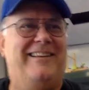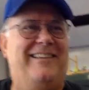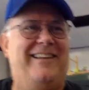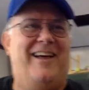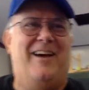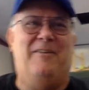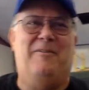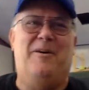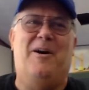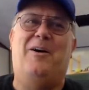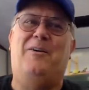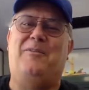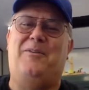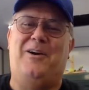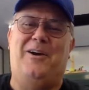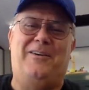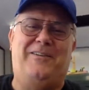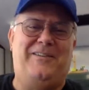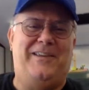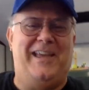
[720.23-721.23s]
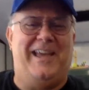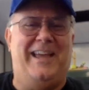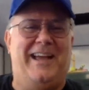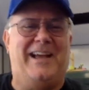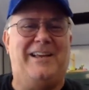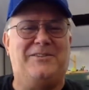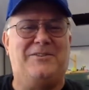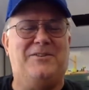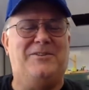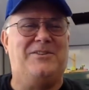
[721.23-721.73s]
Okay.
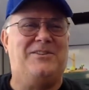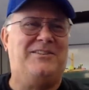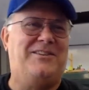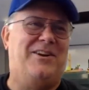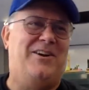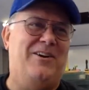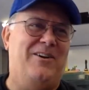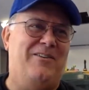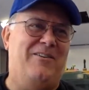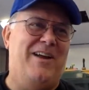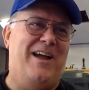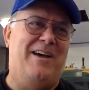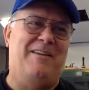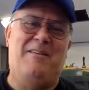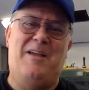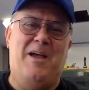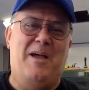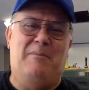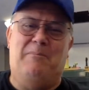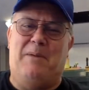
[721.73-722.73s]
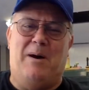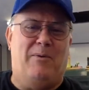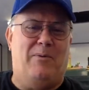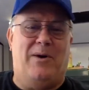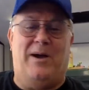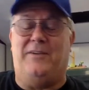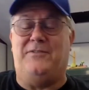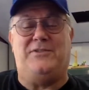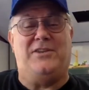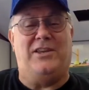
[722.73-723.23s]
I was going to turn it around. My
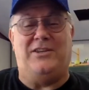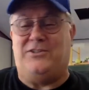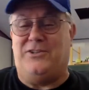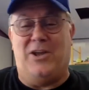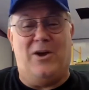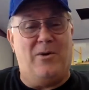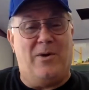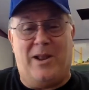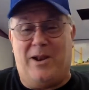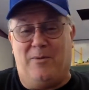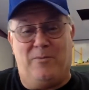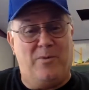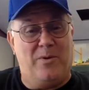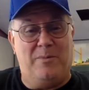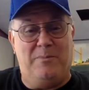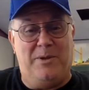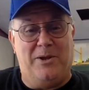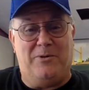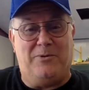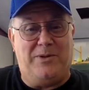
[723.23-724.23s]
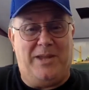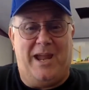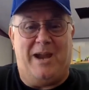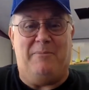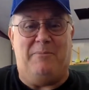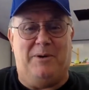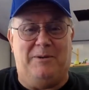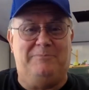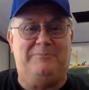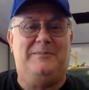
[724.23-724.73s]
wife says no. I don't want to be on
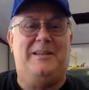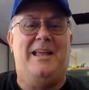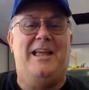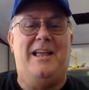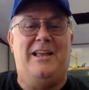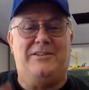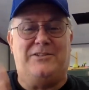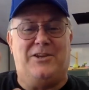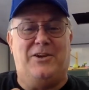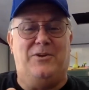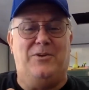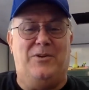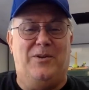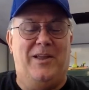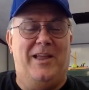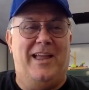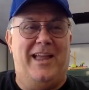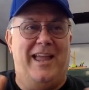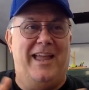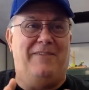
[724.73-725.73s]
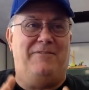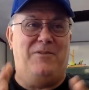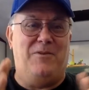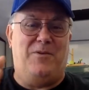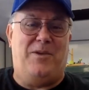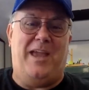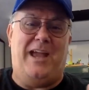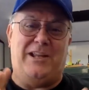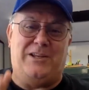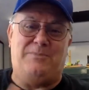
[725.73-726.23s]
camera. So if
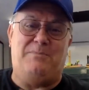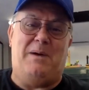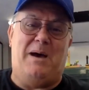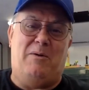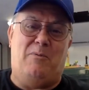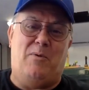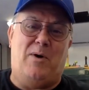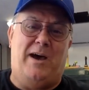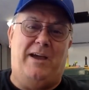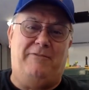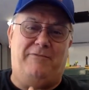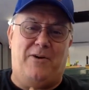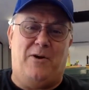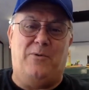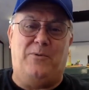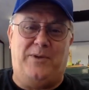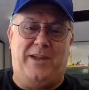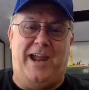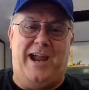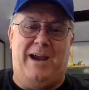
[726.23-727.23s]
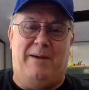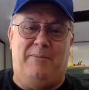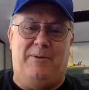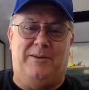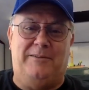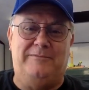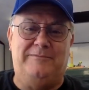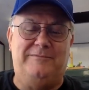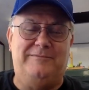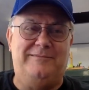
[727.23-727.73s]
you catch my wife on
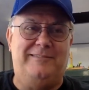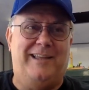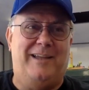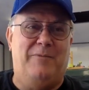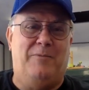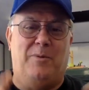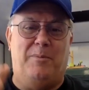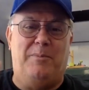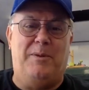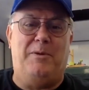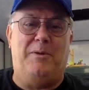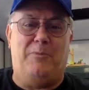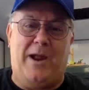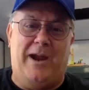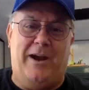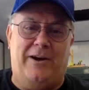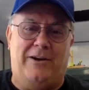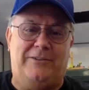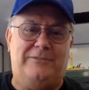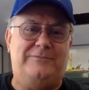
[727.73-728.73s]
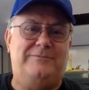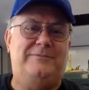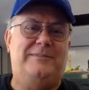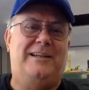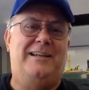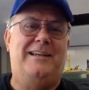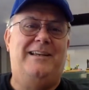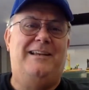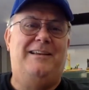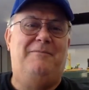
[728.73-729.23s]
camera, it will be rare
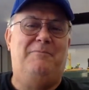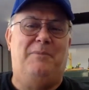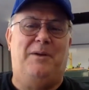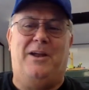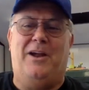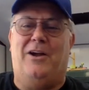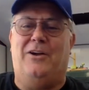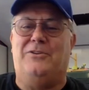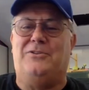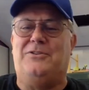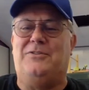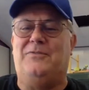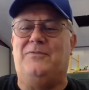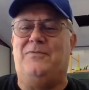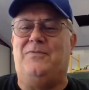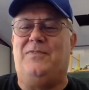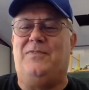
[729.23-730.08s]
because